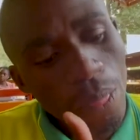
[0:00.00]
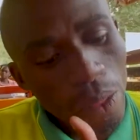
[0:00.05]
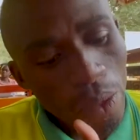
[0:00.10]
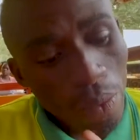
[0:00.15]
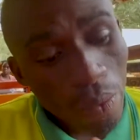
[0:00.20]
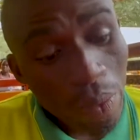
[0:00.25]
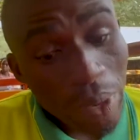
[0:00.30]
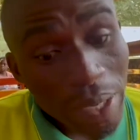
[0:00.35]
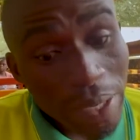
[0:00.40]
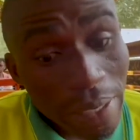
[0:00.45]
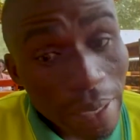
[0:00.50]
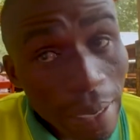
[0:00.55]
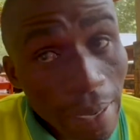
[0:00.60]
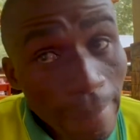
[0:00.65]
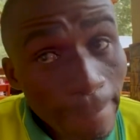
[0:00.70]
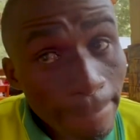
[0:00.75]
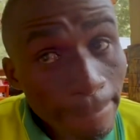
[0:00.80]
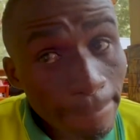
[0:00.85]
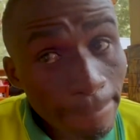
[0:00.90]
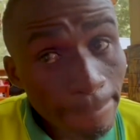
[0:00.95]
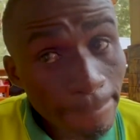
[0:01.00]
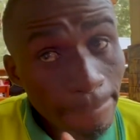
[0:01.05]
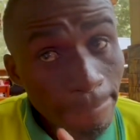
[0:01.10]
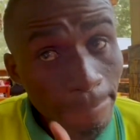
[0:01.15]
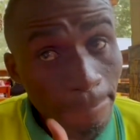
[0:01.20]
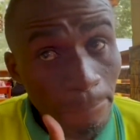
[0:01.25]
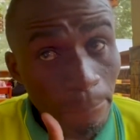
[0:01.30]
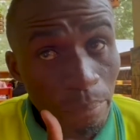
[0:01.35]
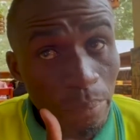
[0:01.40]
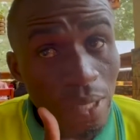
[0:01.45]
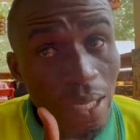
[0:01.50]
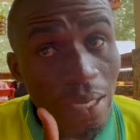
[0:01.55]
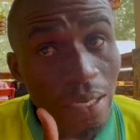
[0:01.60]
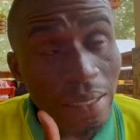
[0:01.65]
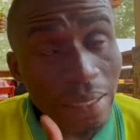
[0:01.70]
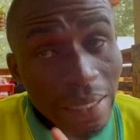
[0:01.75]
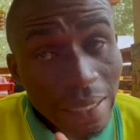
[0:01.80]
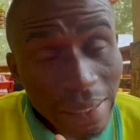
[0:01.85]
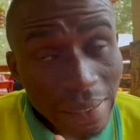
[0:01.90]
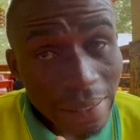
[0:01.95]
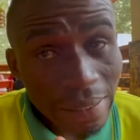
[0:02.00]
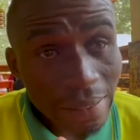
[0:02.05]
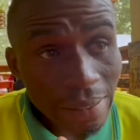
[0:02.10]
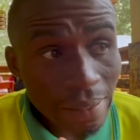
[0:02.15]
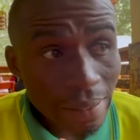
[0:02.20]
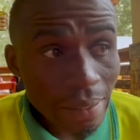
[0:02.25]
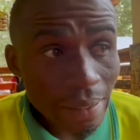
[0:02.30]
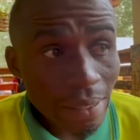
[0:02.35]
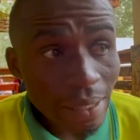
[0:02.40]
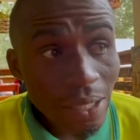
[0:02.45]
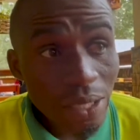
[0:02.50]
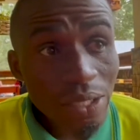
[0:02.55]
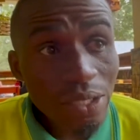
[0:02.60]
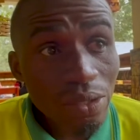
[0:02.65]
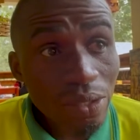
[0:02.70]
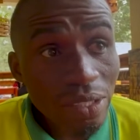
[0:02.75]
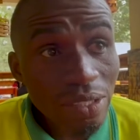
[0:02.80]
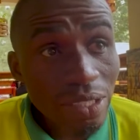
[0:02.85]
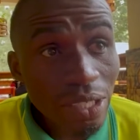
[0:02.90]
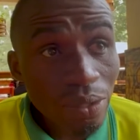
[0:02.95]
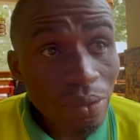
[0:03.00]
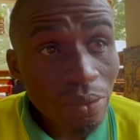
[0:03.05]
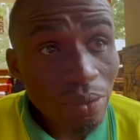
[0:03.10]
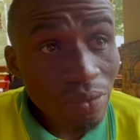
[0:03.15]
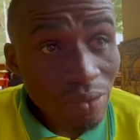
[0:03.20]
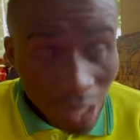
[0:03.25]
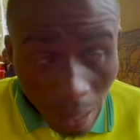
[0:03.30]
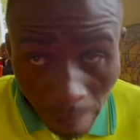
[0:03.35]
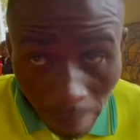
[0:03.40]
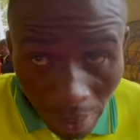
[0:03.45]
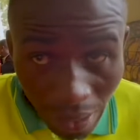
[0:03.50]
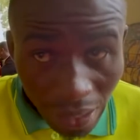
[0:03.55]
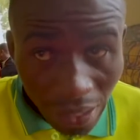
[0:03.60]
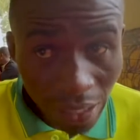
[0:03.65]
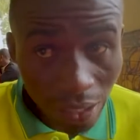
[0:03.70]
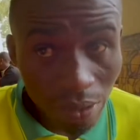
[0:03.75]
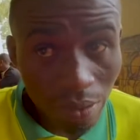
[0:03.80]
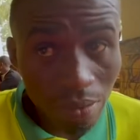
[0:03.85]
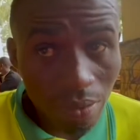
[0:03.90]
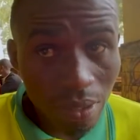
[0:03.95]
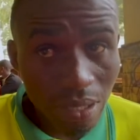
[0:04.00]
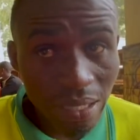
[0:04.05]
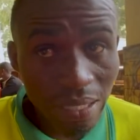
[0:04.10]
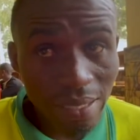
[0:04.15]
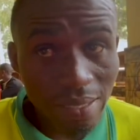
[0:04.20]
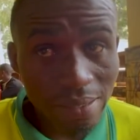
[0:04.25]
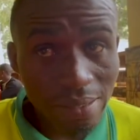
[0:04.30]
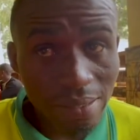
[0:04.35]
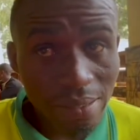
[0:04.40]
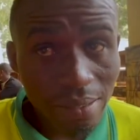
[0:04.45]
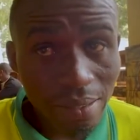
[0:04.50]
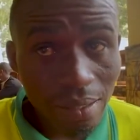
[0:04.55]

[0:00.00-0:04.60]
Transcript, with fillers: were like they they resembled like gorillas